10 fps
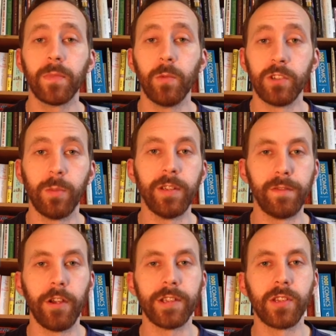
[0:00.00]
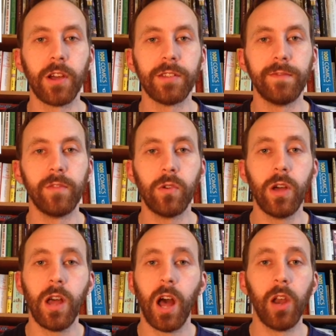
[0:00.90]
which I'll be very excited for.
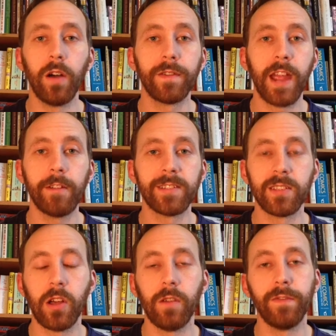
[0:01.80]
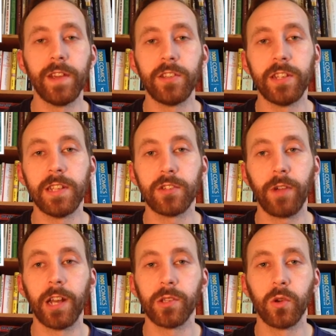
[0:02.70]
A lot of characters aren't featured in this
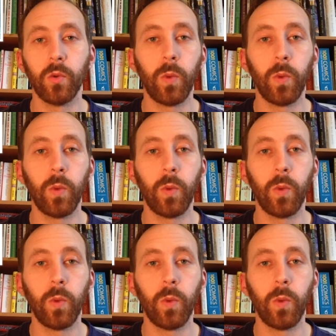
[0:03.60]
trailer at all.